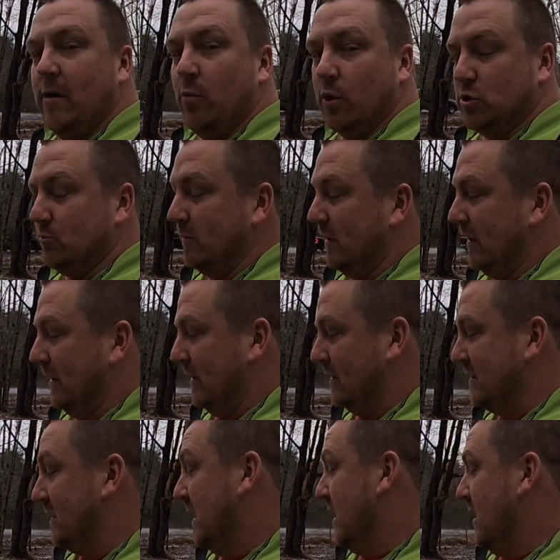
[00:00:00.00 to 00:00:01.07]
which means
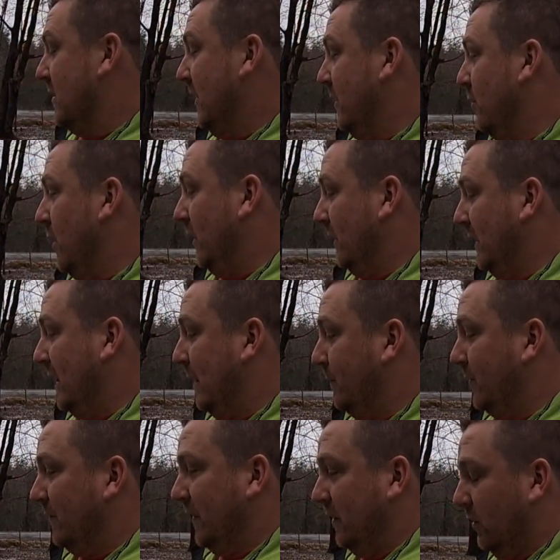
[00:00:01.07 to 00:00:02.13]
they want to keep
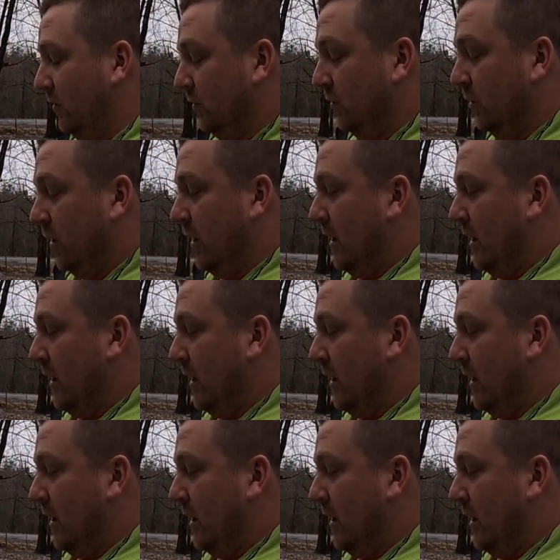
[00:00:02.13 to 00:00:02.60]
the vehicle.